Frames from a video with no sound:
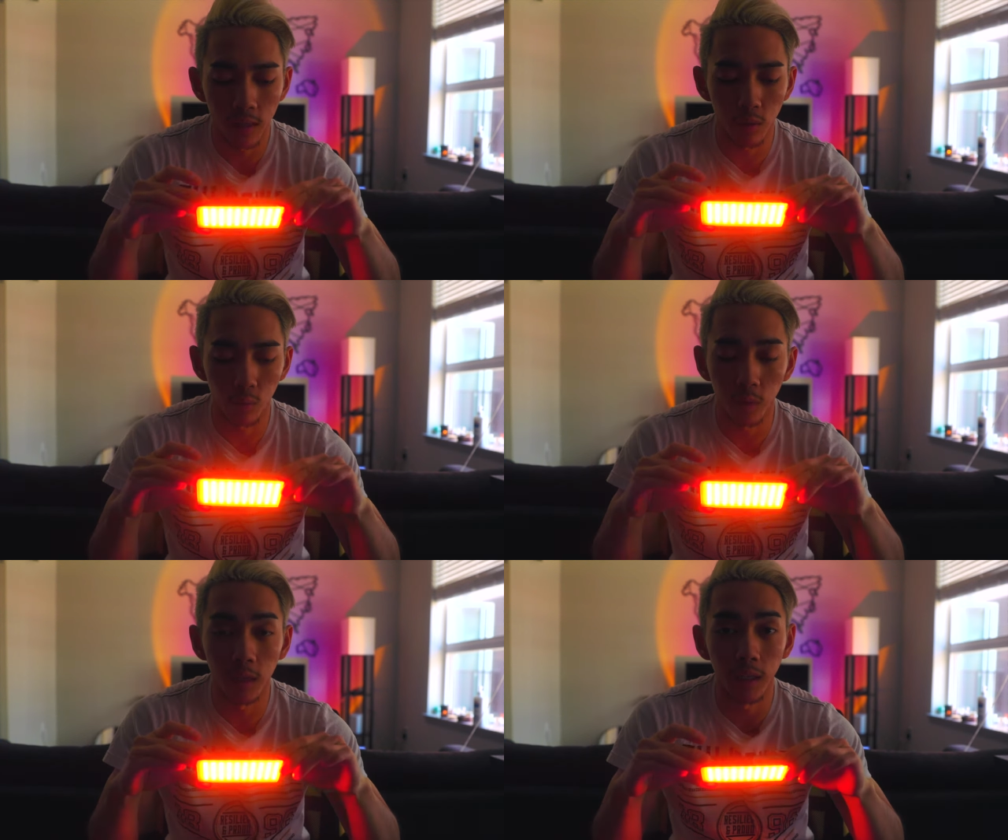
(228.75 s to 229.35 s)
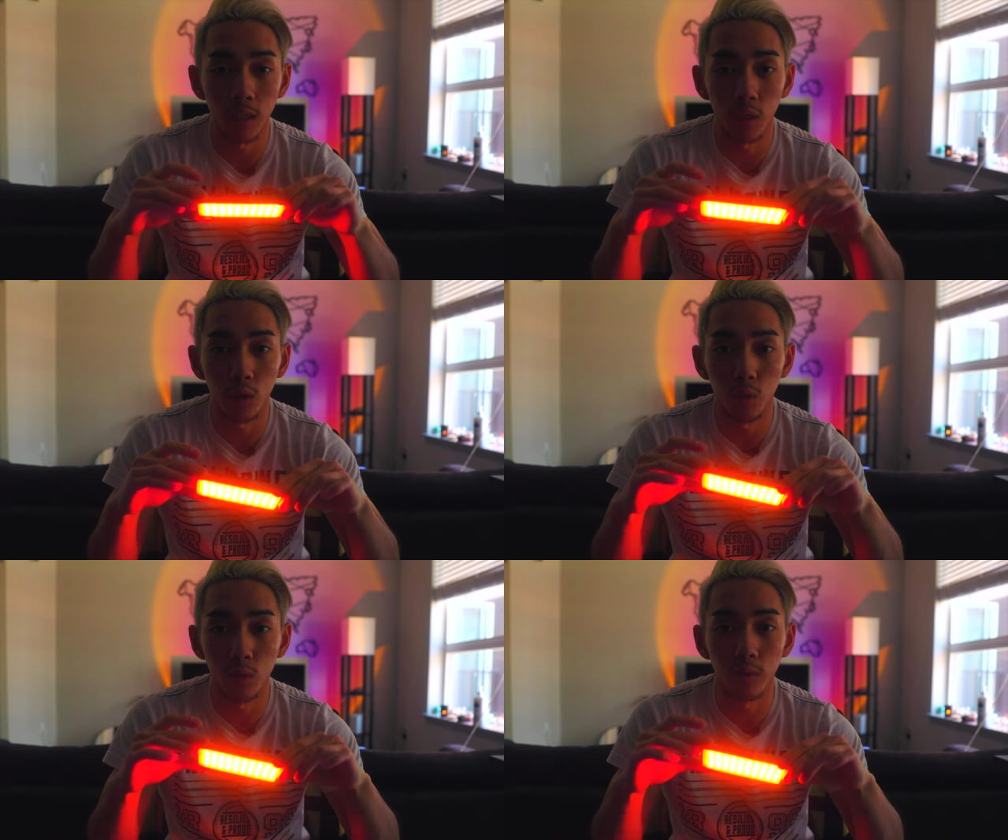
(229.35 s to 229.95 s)
It's a really
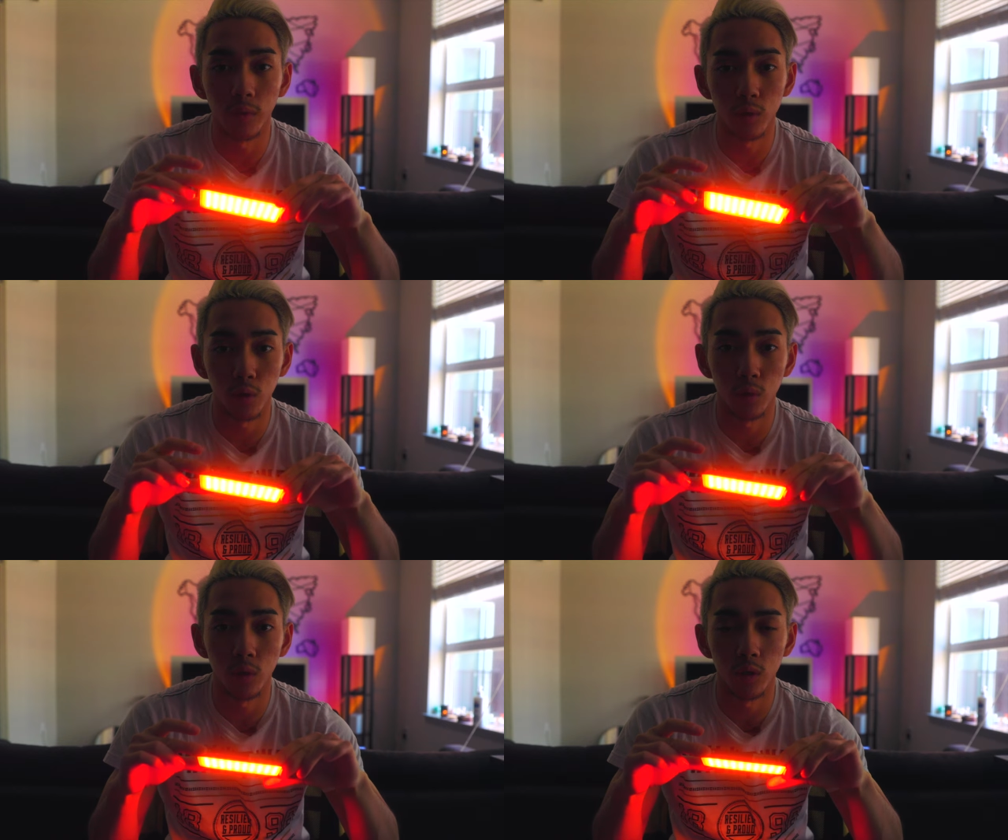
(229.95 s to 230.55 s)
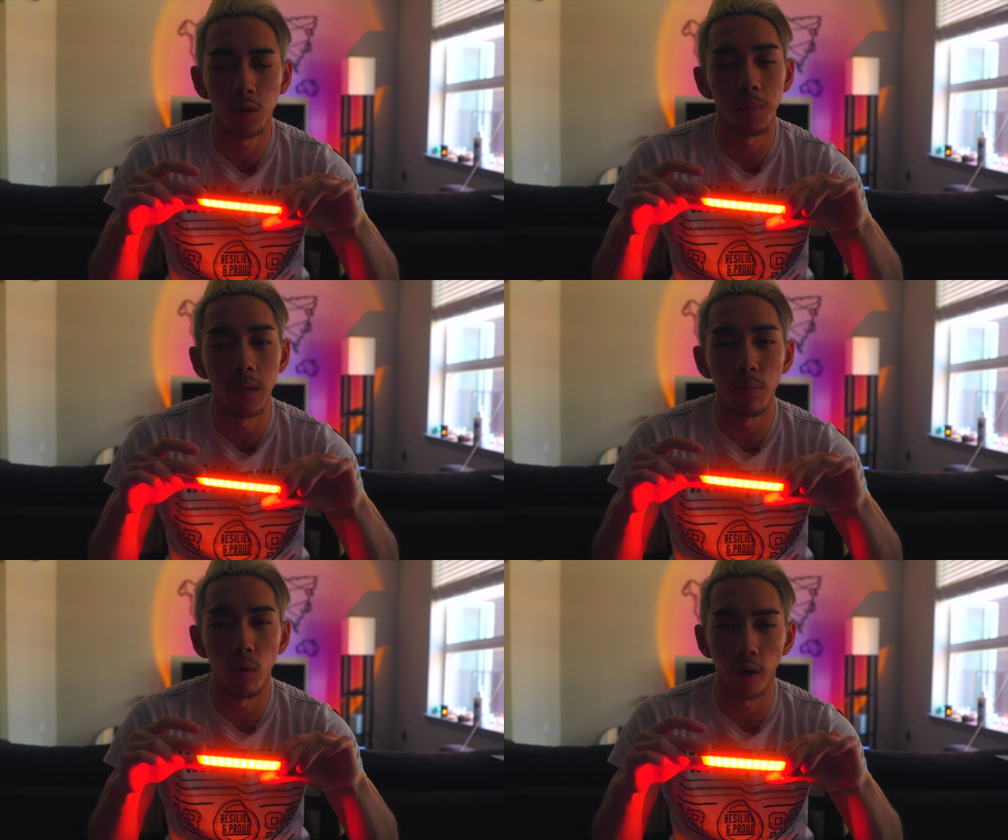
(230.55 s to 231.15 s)
useful tool to
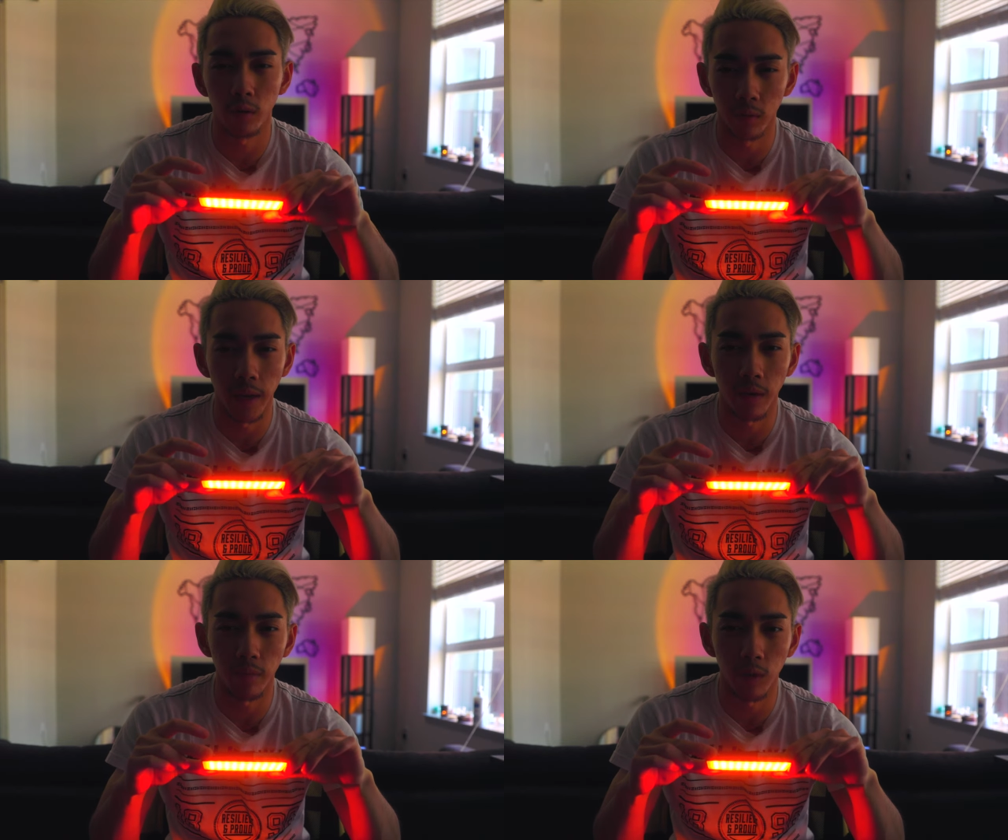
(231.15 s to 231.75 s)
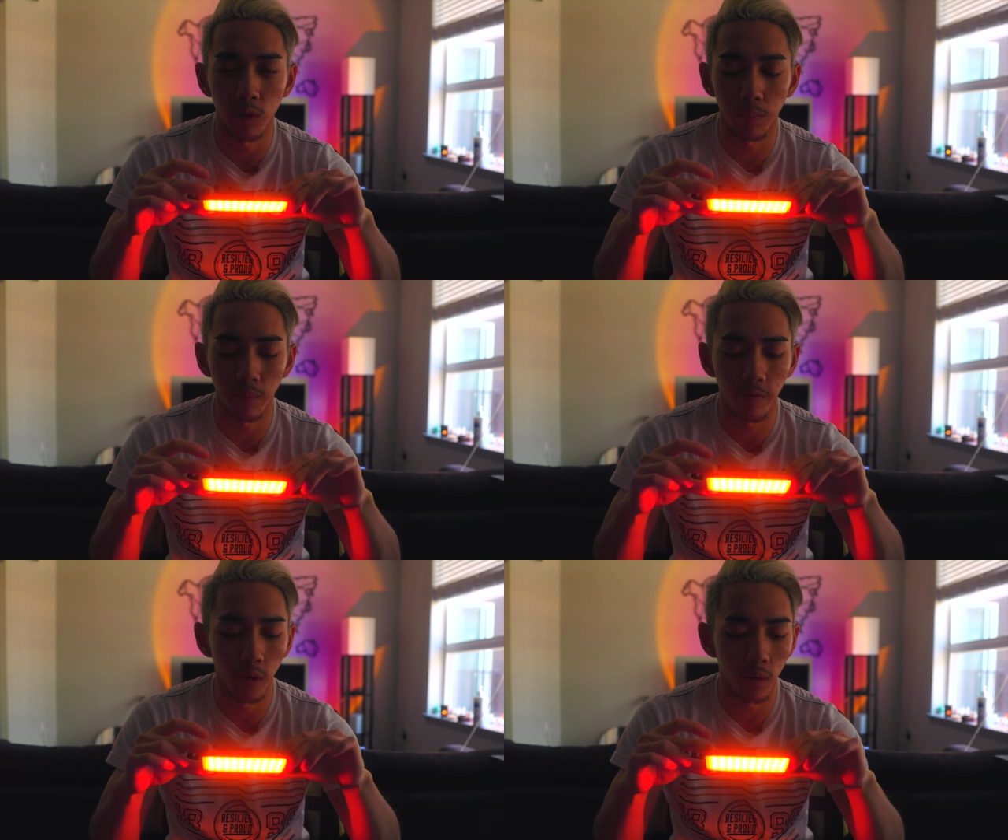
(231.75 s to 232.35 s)
be more creative with your
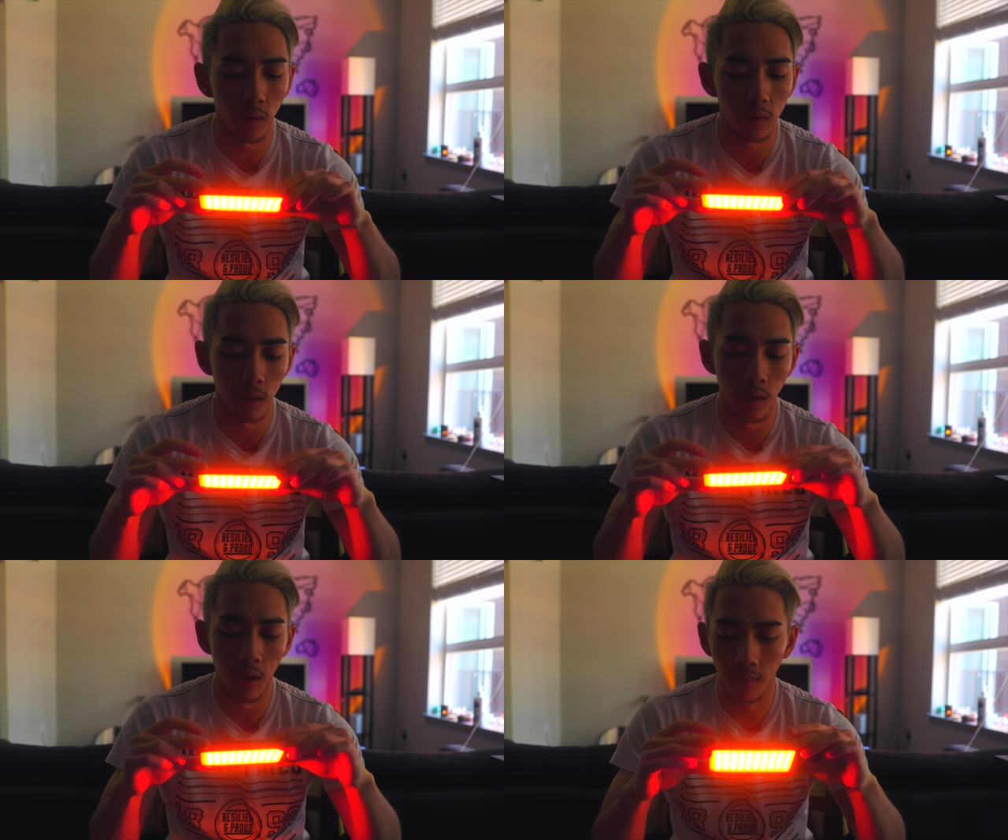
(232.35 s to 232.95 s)
photos.